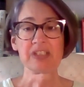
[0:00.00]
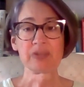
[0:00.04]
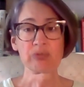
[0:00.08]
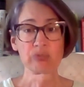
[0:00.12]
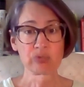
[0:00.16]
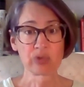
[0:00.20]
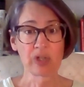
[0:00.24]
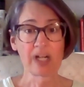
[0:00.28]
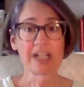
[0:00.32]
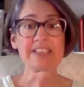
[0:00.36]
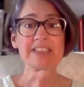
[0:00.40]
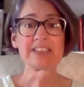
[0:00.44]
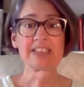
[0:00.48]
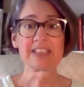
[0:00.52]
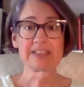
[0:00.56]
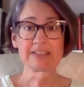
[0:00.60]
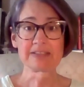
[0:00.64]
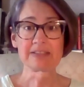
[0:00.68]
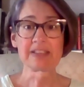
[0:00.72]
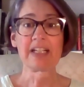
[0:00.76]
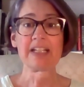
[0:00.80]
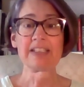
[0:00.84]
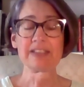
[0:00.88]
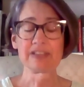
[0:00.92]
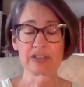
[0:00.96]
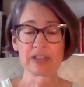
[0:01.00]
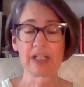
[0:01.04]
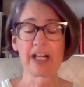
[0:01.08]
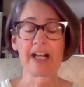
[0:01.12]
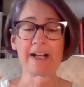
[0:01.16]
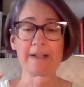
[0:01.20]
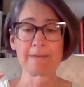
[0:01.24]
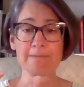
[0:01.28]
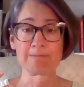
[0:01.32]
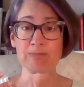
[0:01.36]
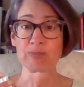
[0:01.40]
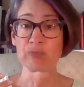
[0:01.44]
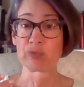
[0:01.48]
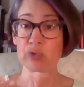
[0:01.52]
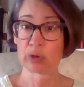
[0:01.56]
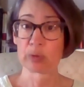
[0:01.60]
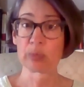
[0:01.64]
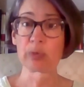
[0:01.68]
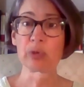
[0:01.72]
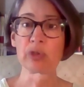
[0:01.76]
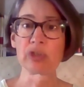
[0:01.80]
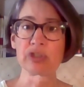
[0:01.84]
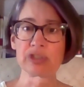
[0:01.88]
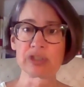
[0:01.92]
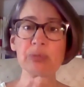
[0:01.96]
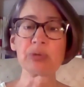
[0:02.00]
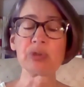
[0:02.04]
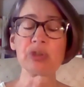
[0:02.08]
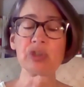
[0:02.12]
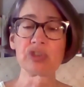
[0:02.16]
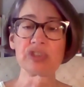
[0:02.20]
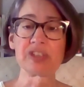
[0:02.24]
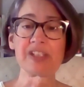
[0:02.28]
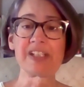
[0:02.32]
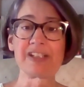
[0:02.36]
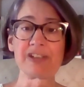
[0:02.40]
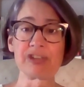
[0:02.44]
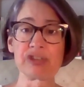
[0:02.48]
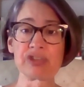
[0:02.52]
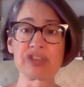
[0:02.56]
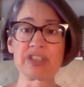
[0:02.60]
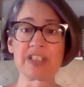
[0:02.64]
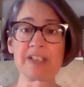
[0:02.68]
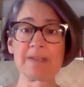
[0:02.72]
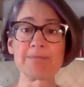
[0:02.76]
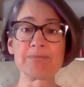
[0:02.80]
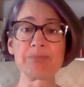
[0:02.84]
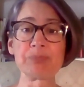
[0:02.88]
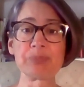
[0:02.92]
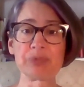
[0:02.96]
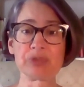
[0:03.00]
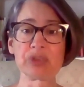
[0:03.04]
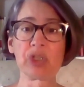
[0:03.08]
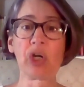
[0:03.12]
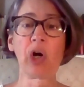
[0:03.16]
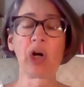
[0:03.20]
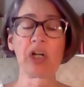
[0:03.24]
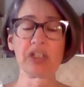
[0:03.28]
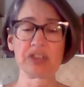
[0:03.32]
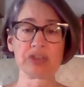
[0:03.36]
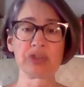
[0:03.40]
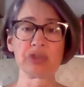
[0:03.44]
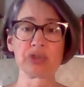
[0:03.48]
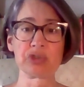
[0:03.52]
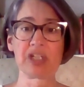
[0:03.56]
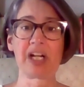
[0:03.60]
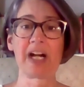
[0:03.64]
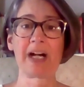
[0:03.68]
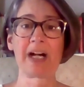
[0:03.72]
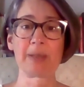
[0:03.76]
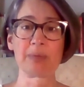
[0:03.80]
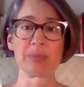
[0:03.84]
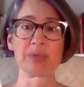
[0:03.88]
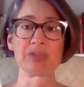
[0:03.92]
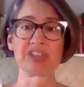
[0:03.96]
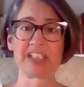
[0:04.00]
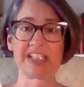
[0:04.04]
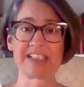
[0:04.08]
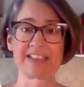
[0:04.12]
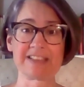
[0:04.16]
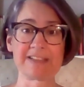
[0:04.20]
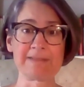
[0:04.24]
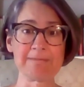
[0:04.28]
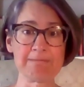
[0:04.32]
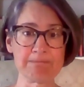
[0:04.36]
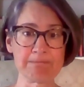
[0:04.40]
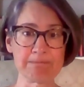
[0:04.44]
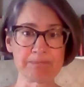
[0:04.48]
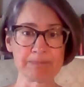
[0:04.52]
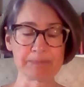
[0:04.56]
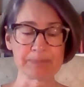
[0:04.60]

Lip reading: writing, and verbal communication on a job setting.